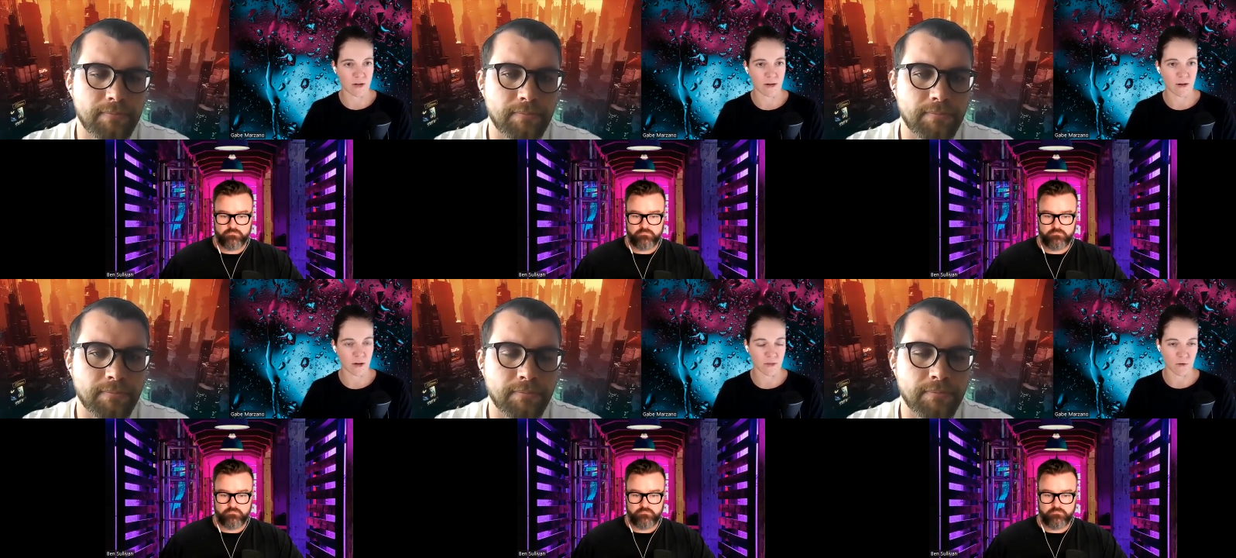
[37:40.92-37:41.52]
Speaker 1: in
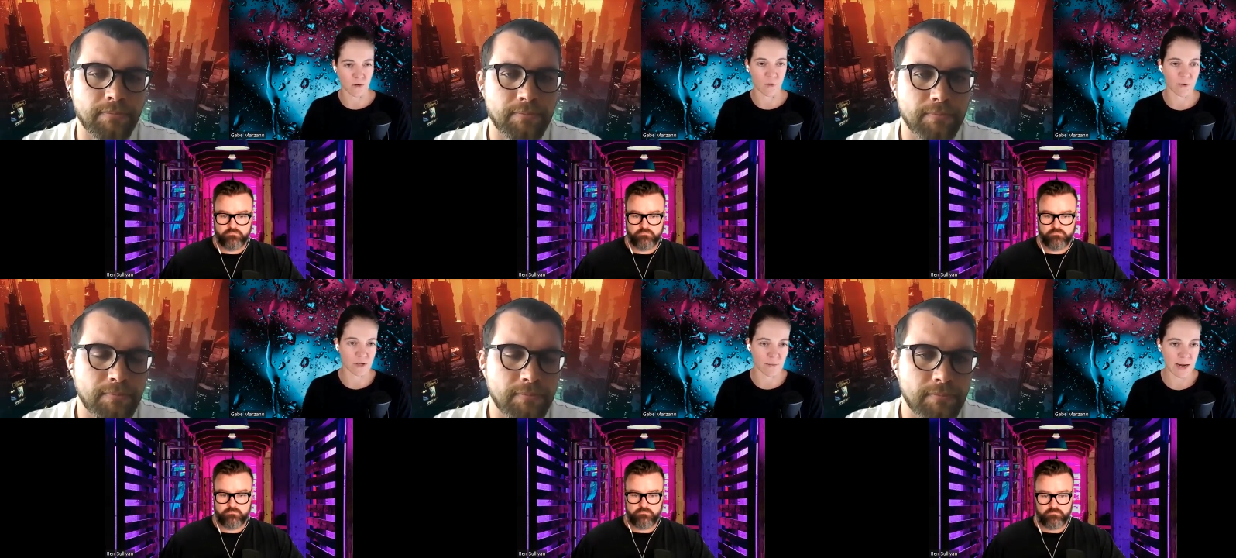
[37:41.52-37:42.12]
the
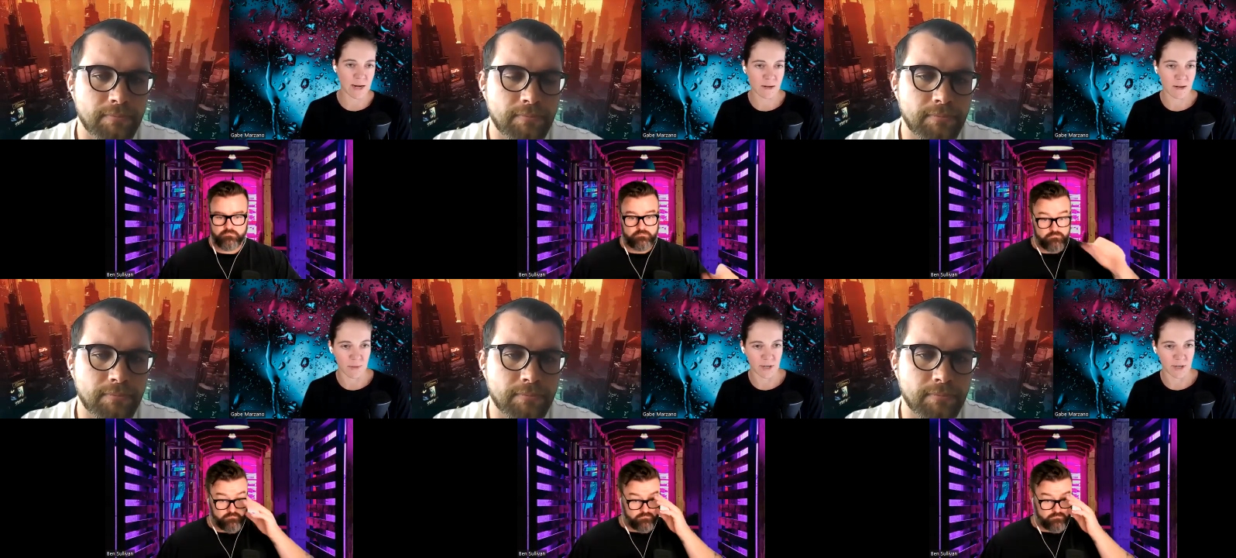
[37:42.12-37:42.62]
corporate domain and